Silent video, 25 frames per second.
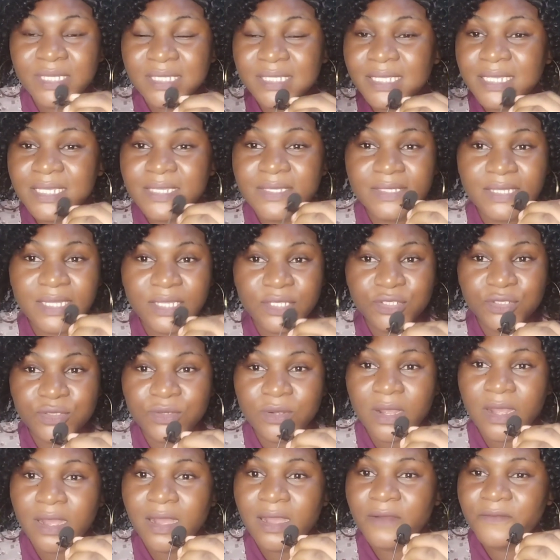the skills that you
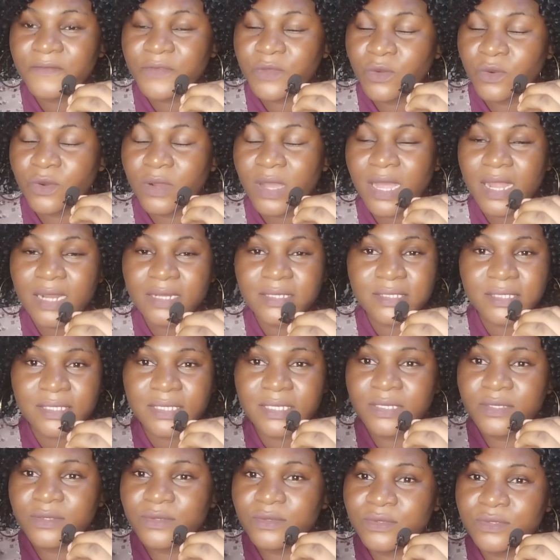have, your hard
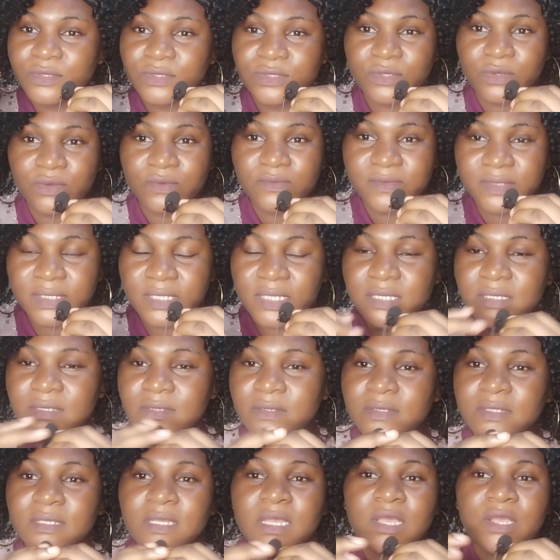skills, soft
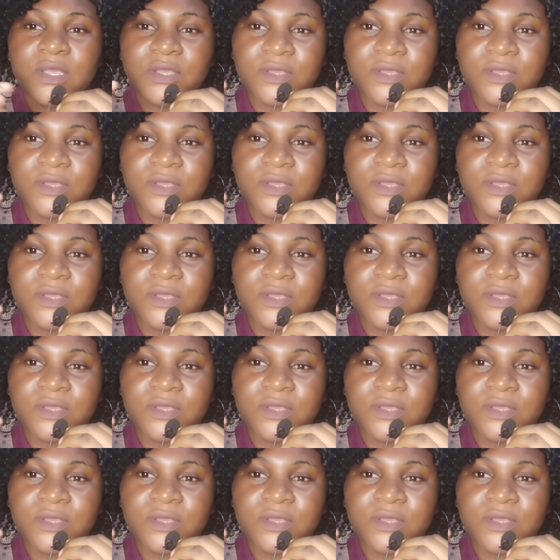skills.